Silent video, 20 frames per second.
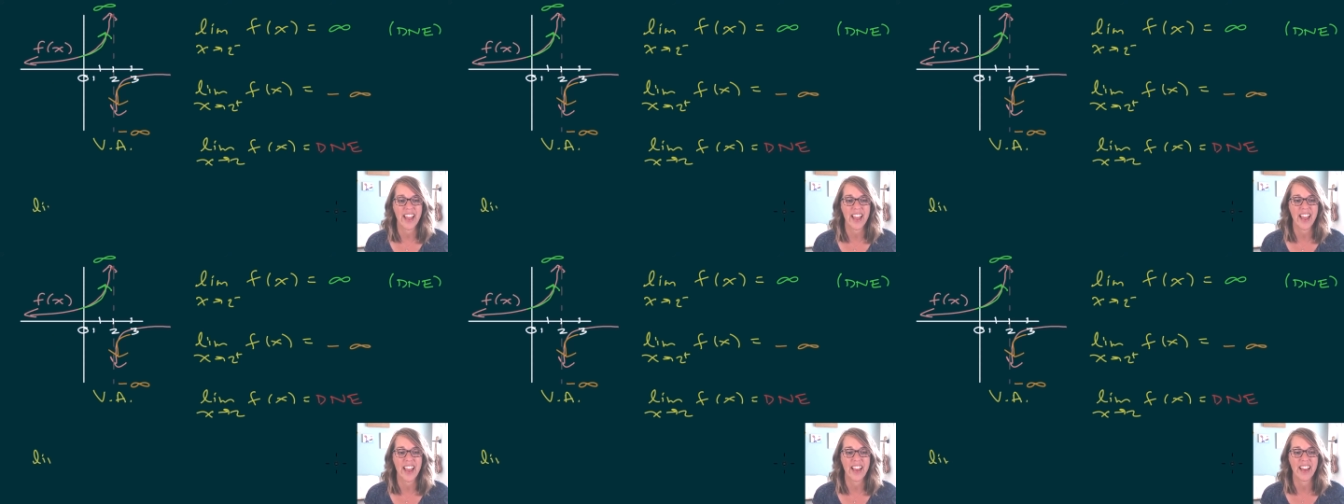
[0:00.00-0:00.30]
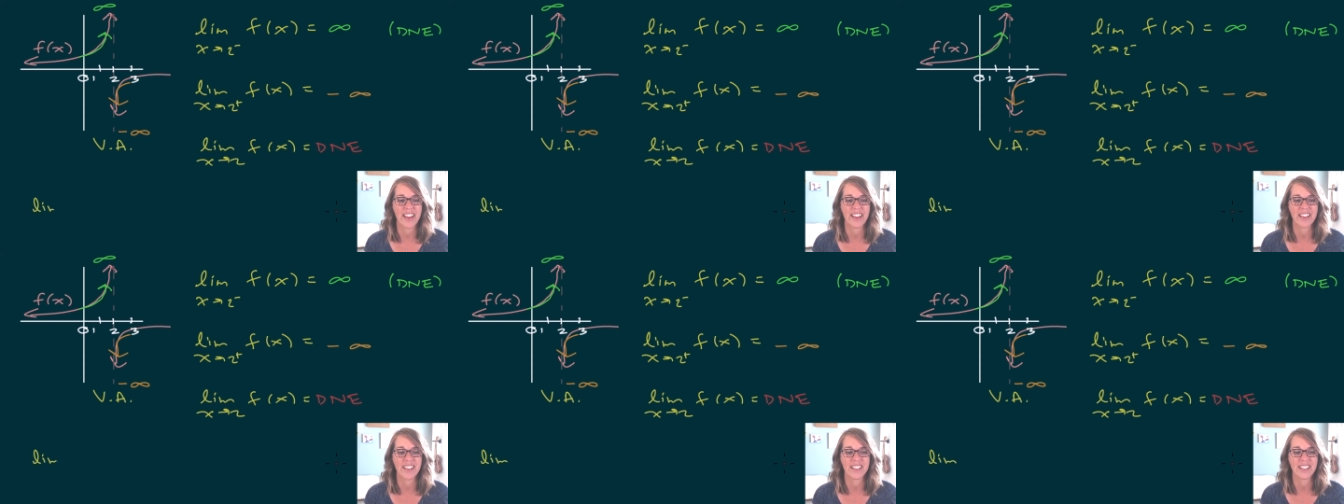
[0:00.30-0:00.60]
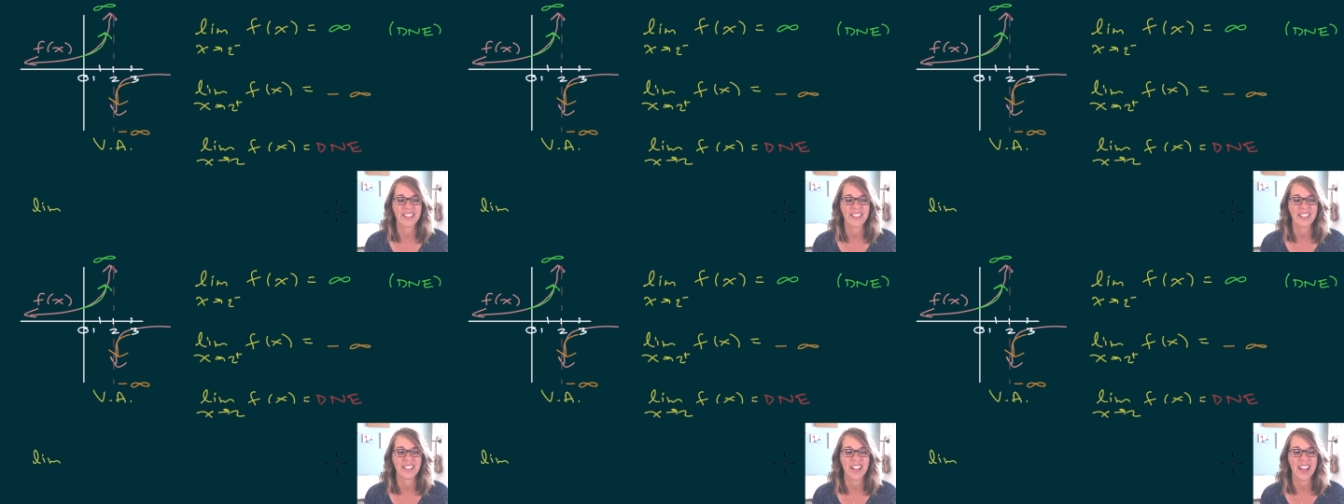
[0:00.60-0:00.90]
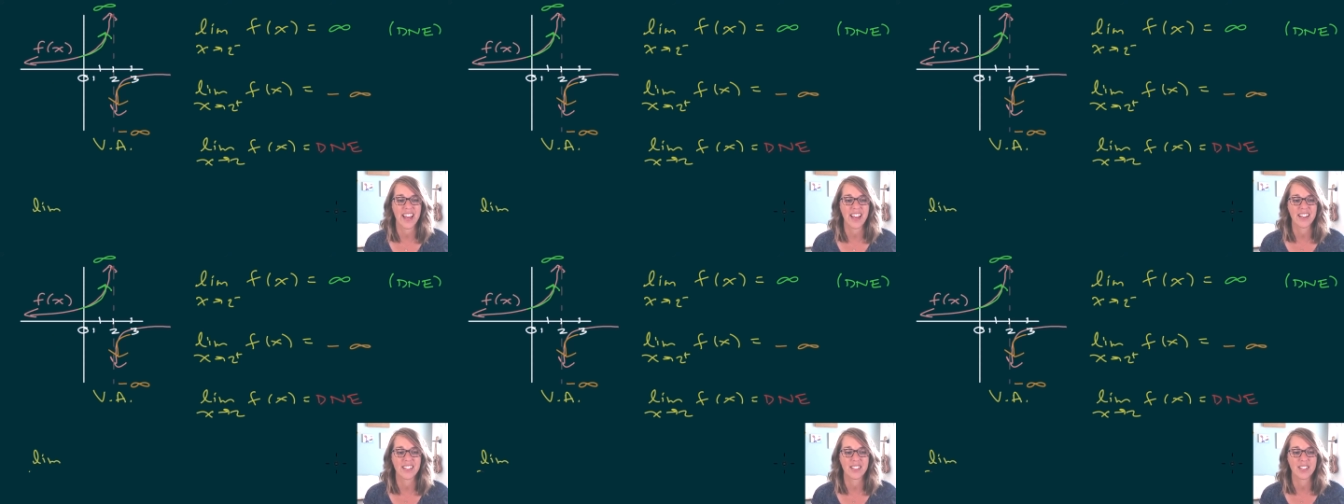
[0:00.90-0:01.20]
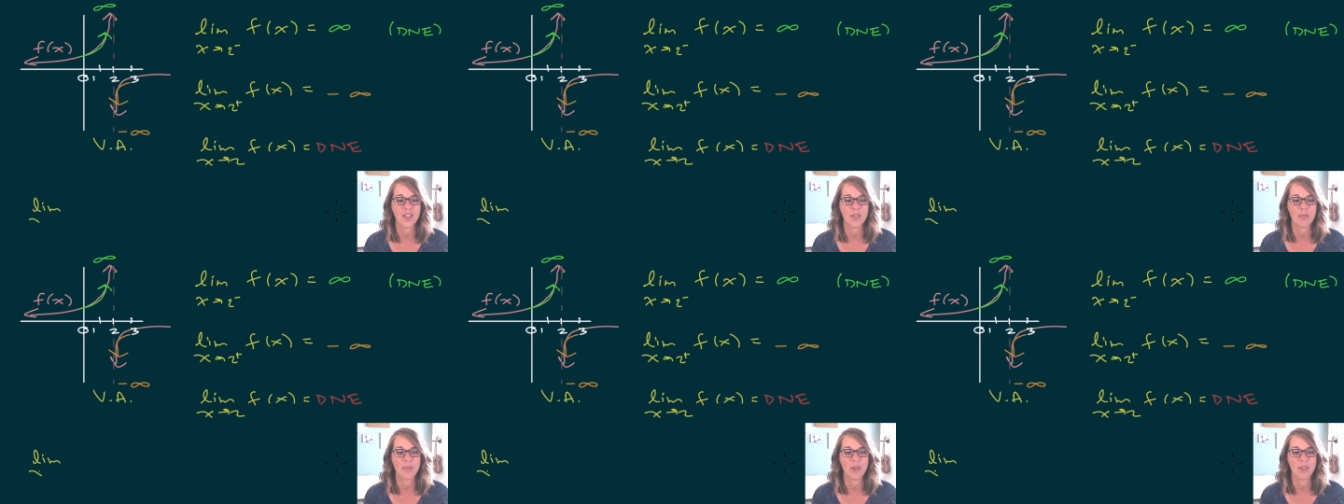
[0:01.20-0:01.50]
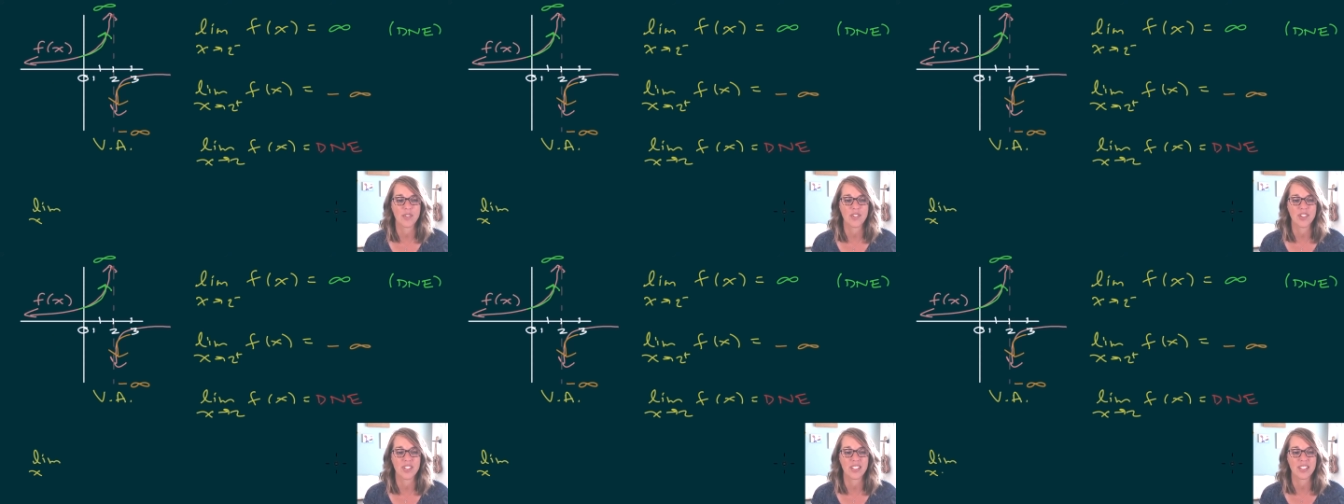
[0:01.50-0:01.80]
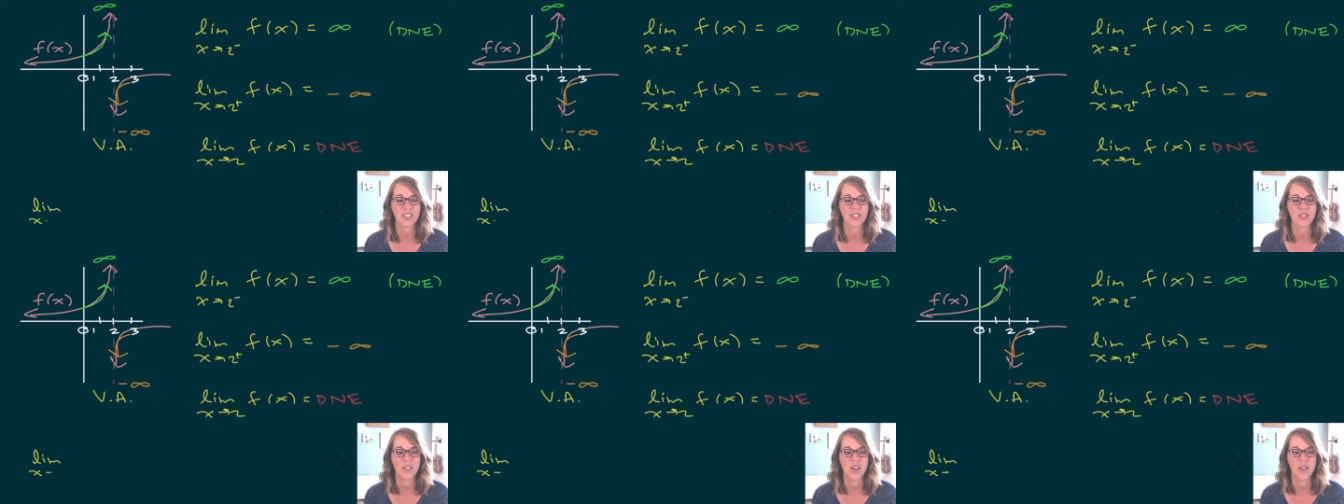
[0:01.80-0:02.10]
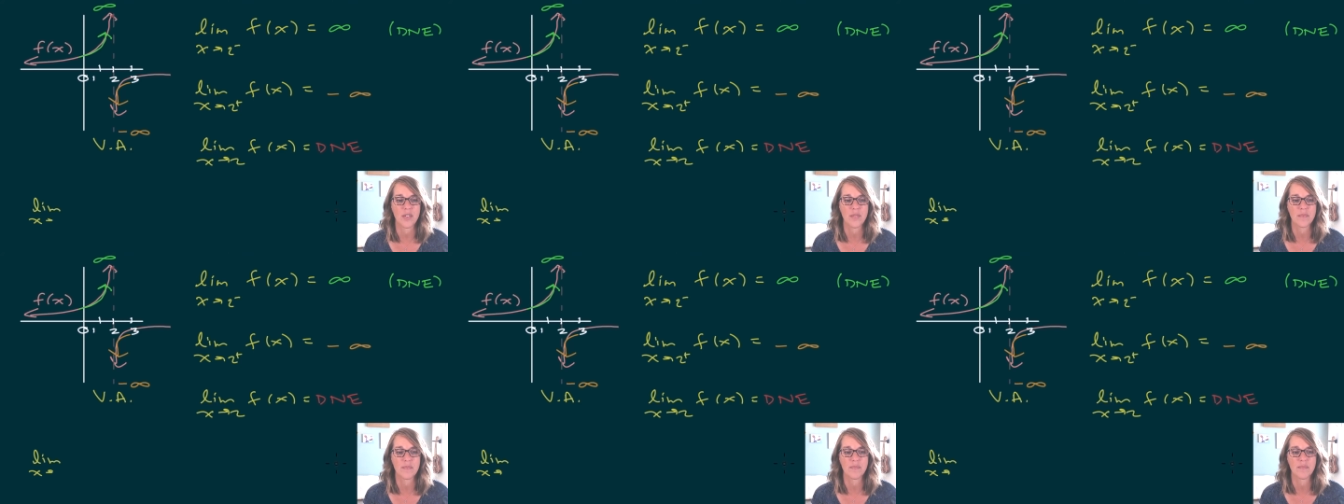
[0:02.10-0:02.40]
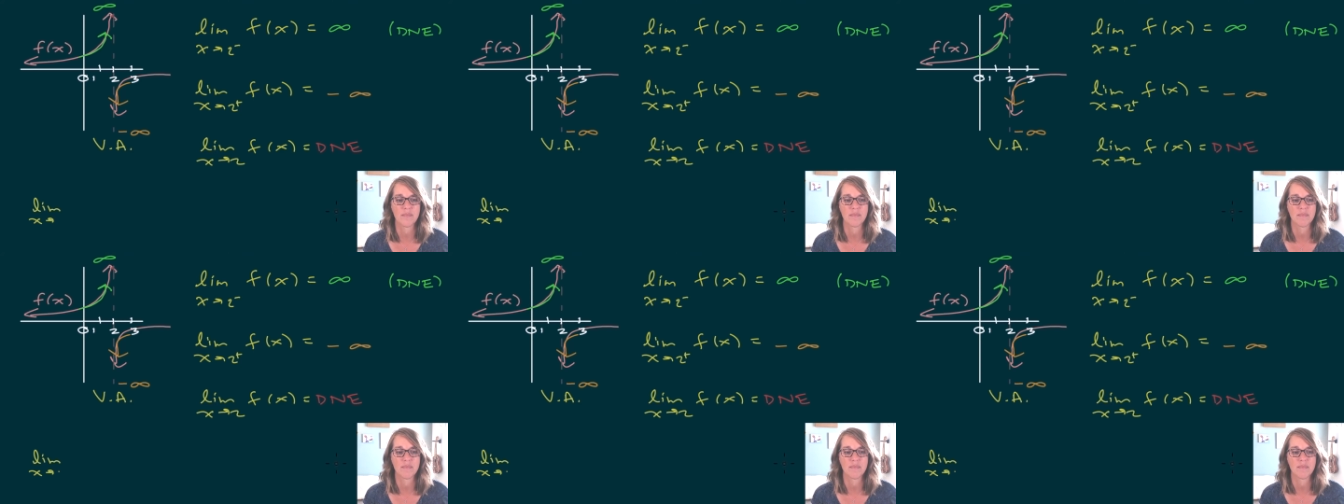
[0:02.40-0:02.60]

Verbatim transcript: as x approaches zero,